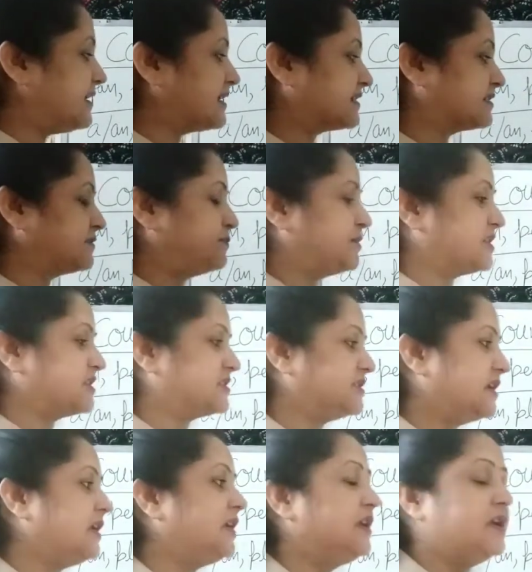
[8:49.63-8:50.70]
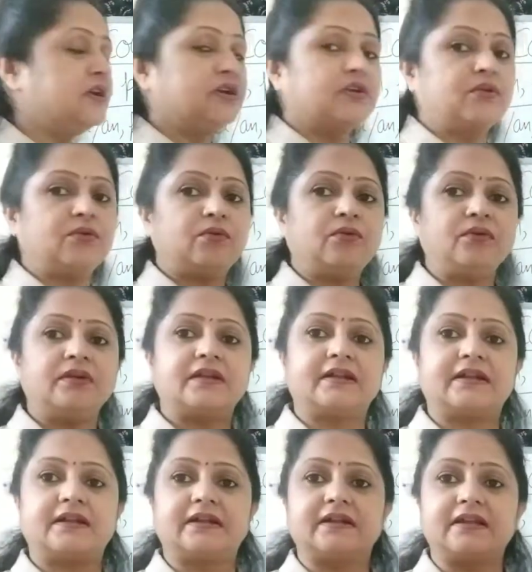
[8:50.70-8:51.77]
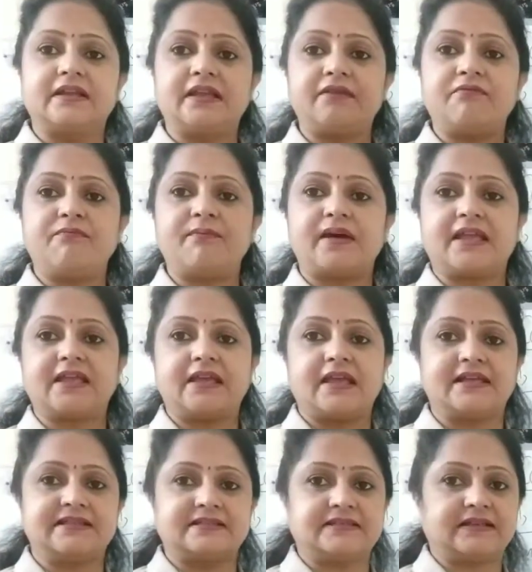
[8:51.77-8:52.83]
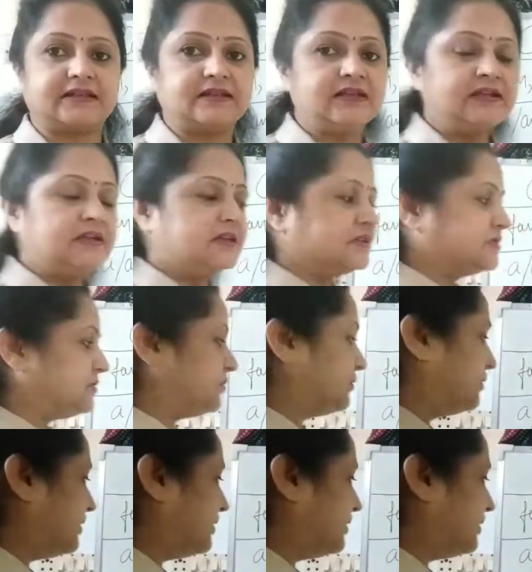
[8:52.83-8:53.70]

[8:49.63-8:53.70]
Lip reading: expression to give my answer. So